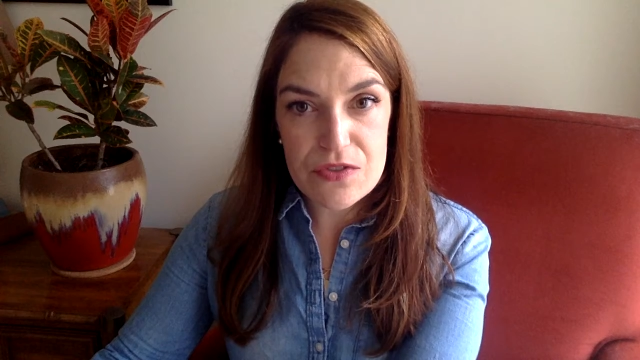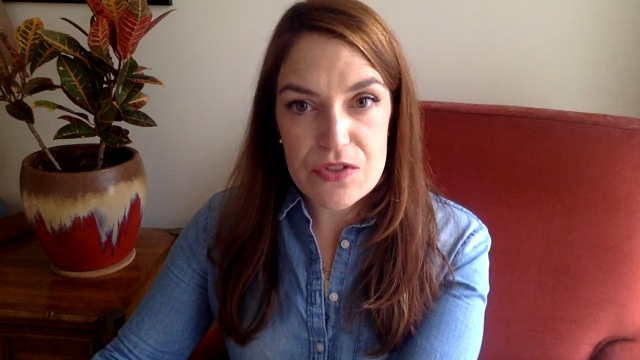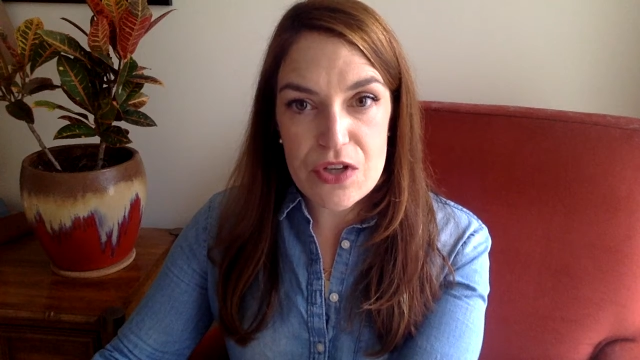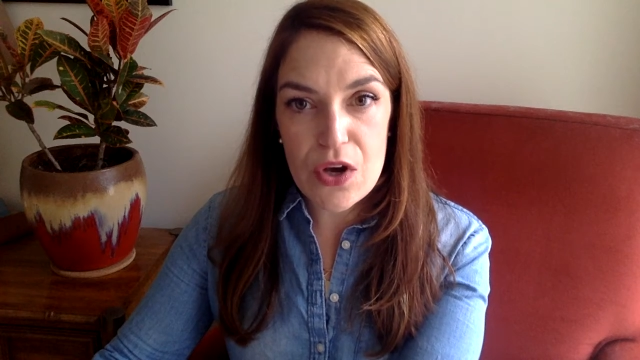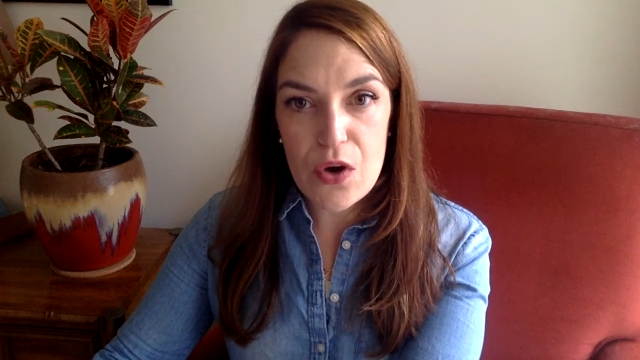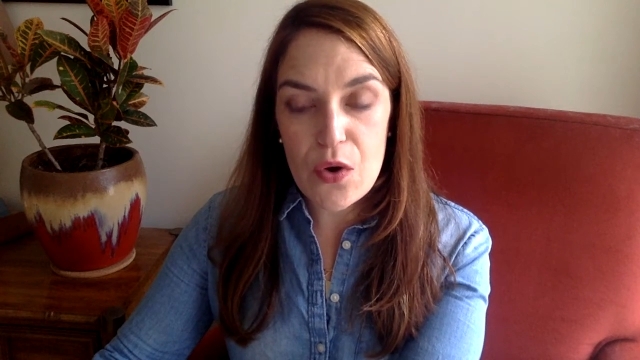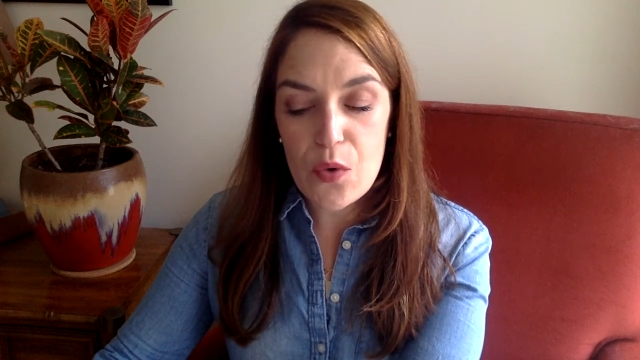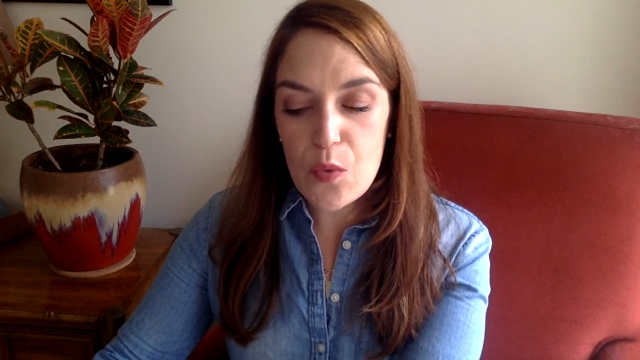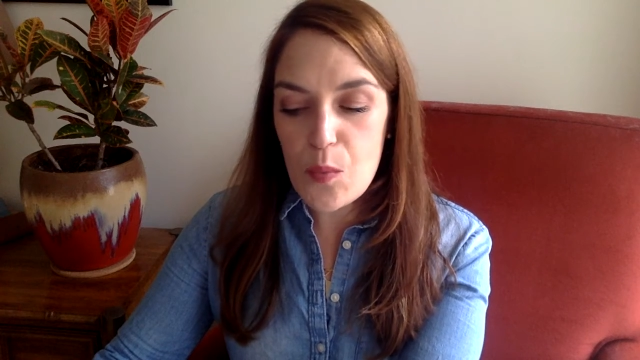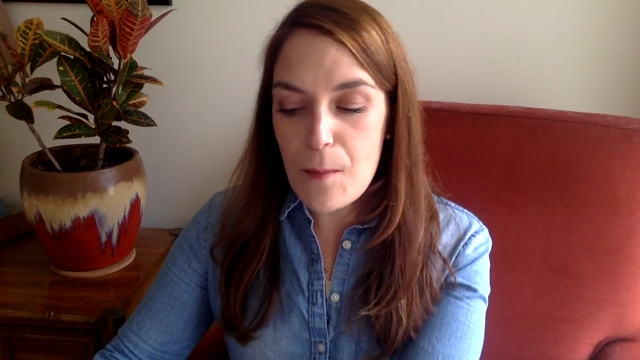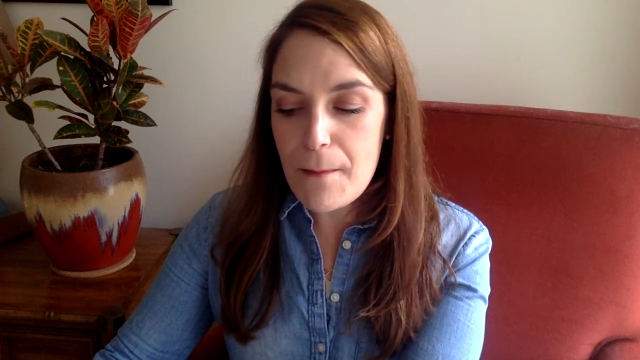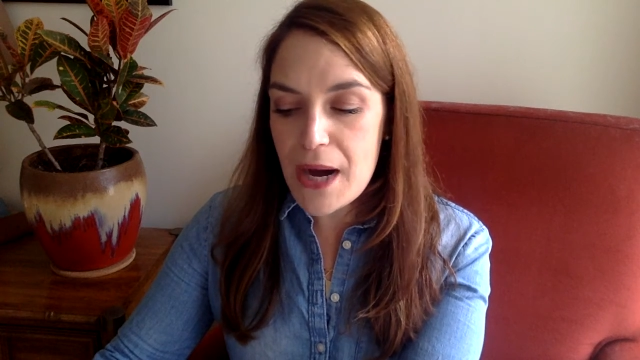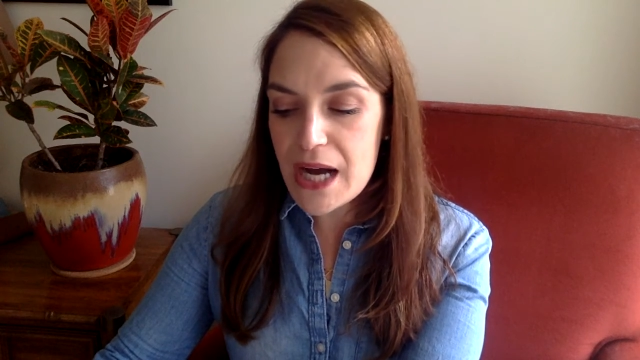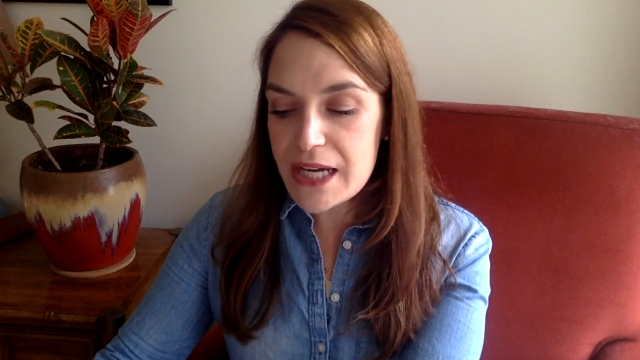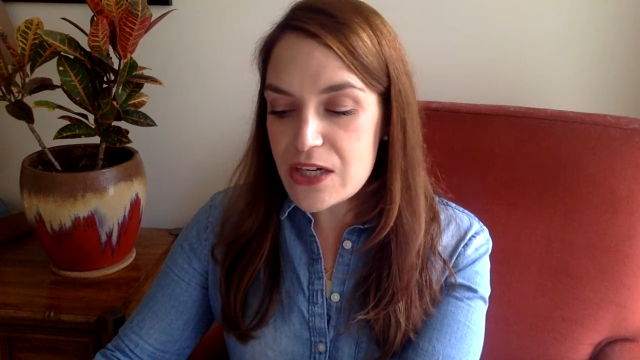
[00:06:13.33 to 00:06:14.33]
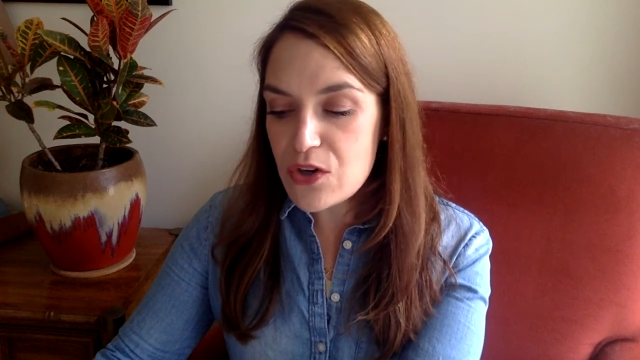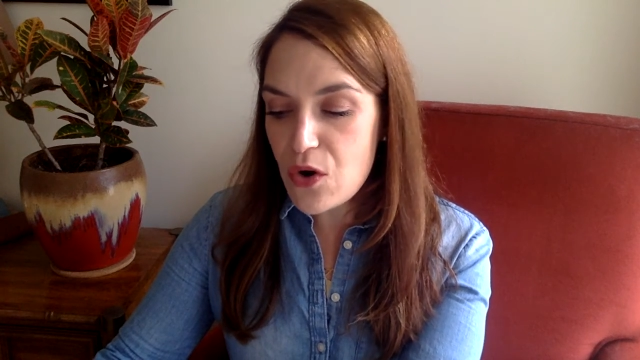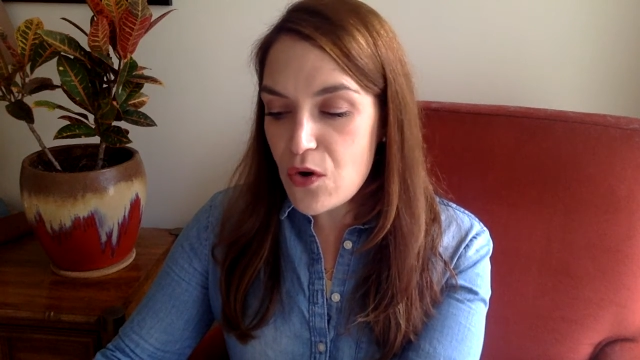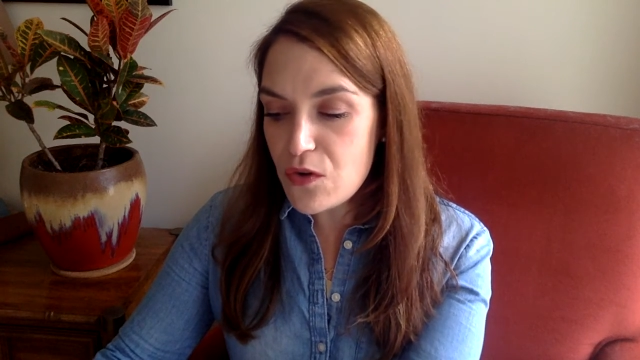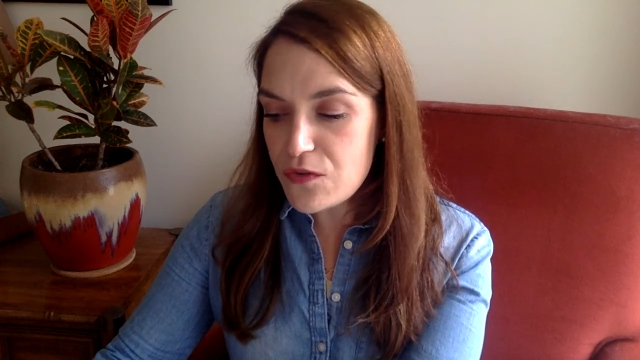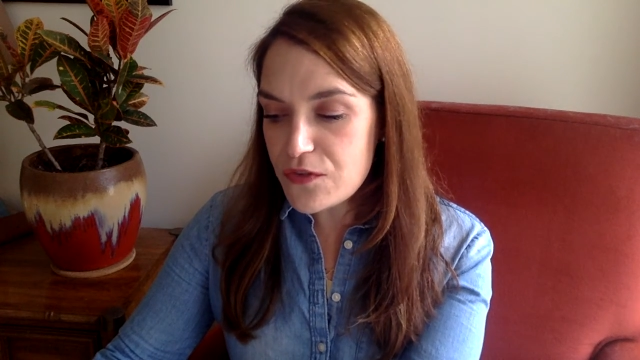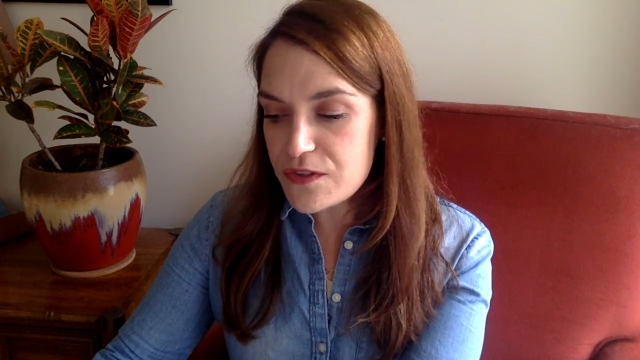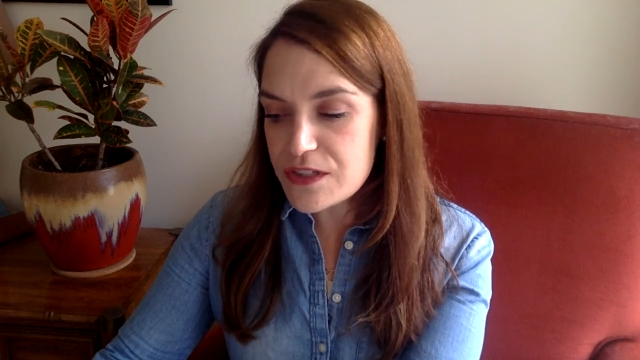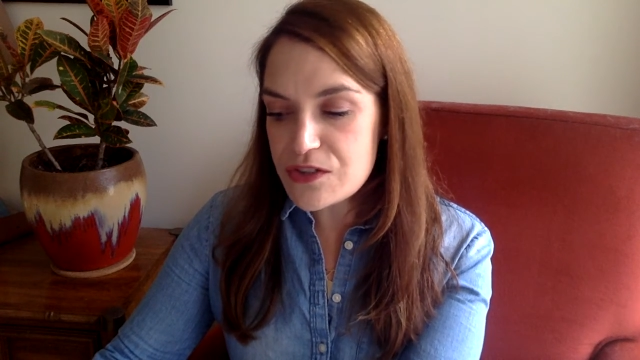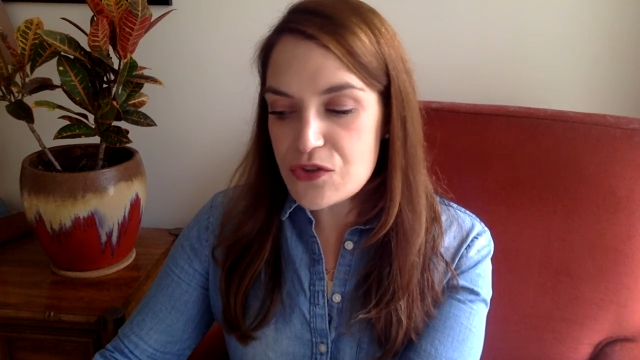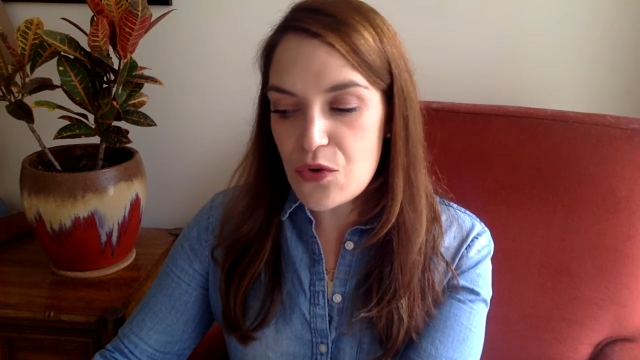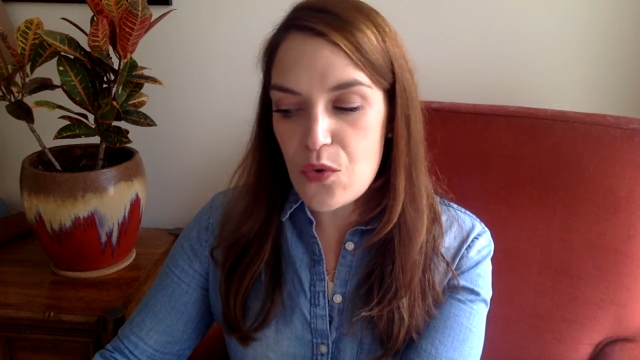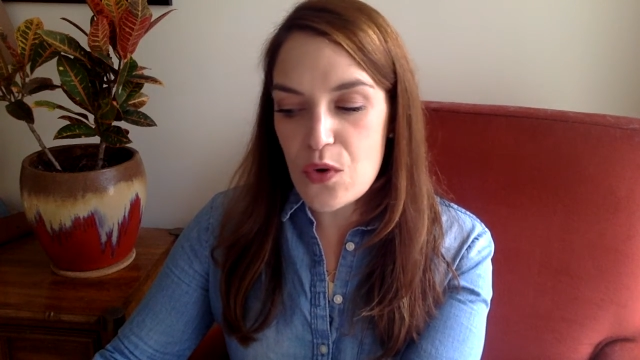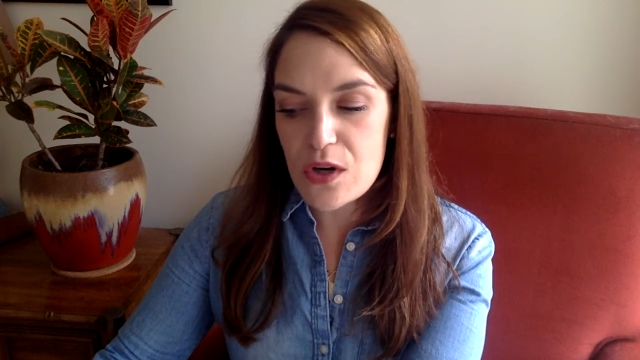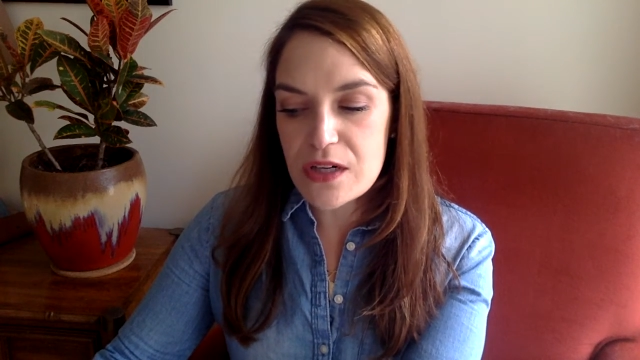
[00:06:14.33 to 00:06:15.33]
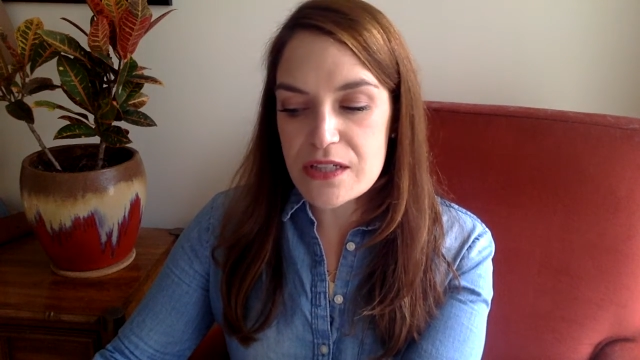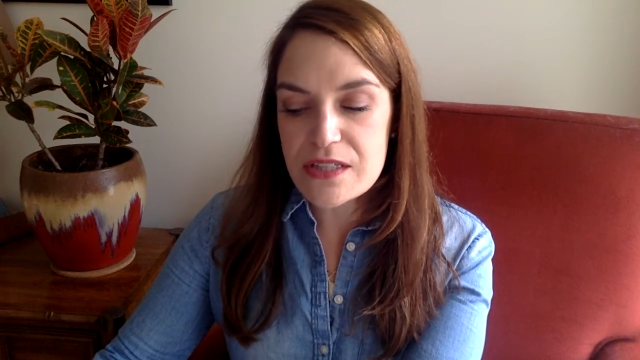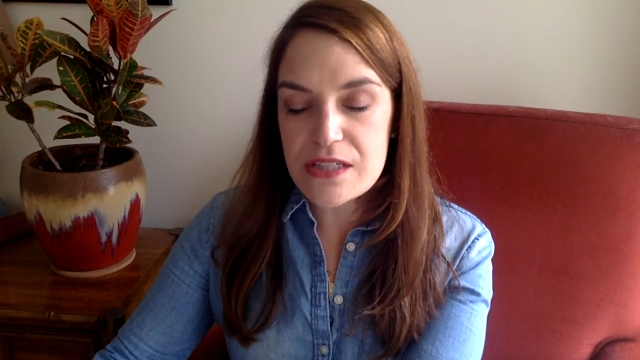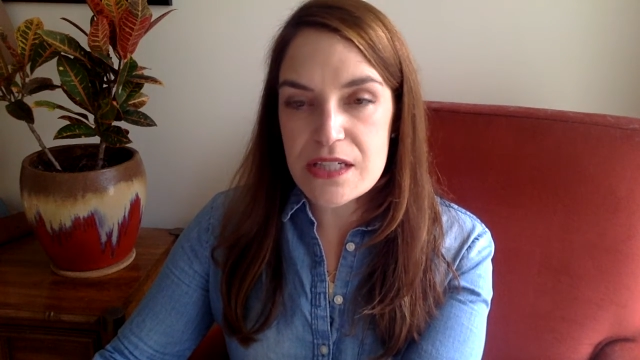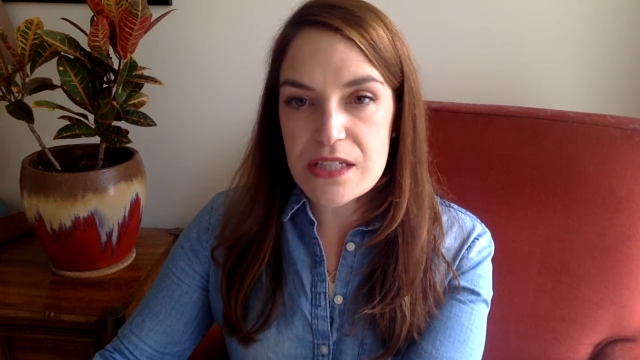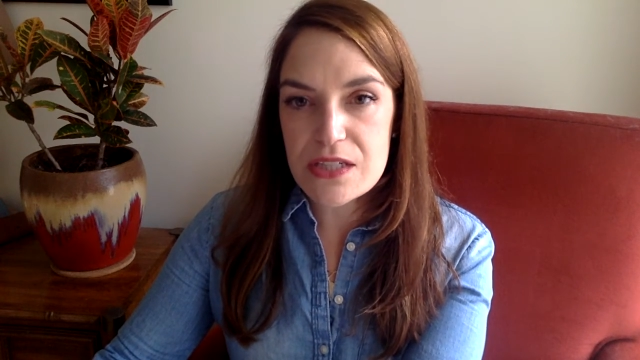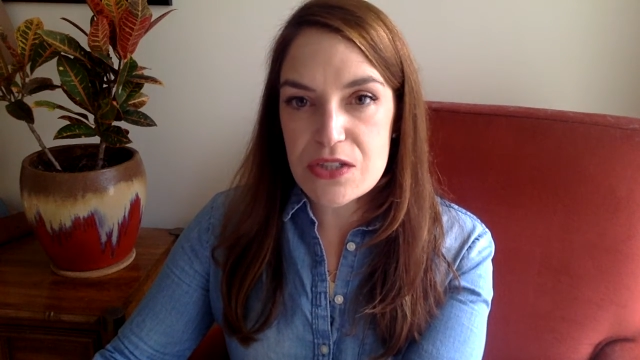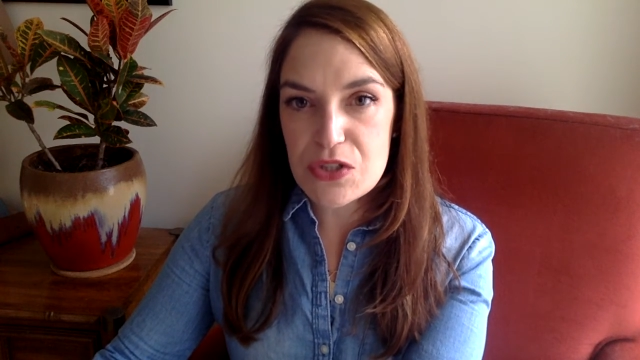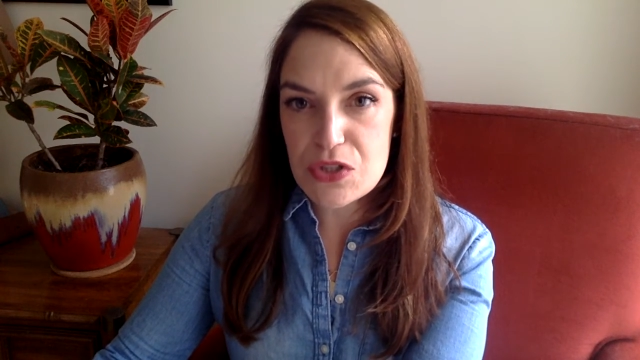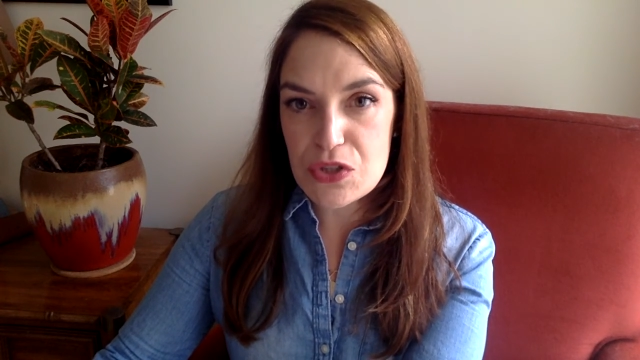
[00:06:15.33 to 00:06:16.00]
So my goal for this course is